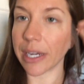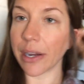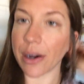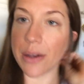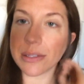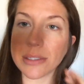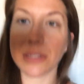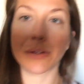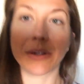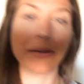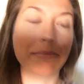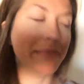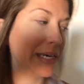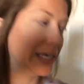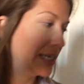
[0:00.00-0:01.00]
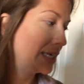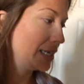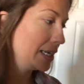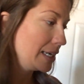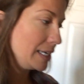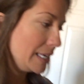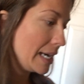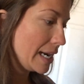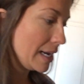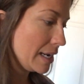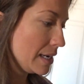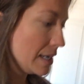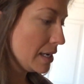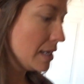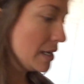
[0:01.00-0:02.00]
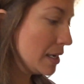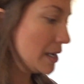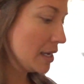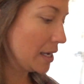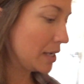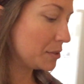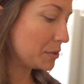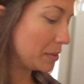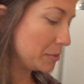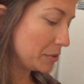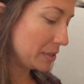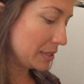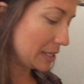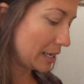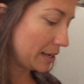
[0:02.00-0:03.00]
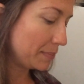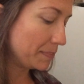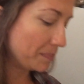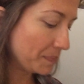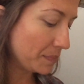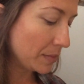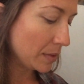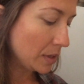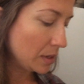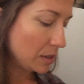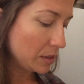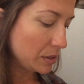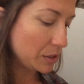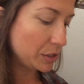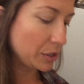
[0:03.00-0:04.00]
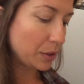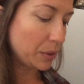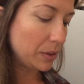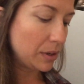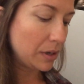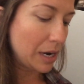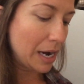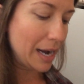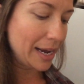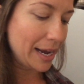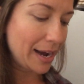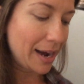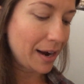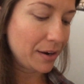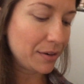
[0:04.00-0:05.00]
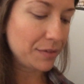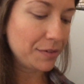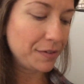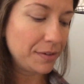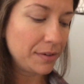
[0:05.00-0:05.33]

I also am making, again, here's what I'm doing today. So I have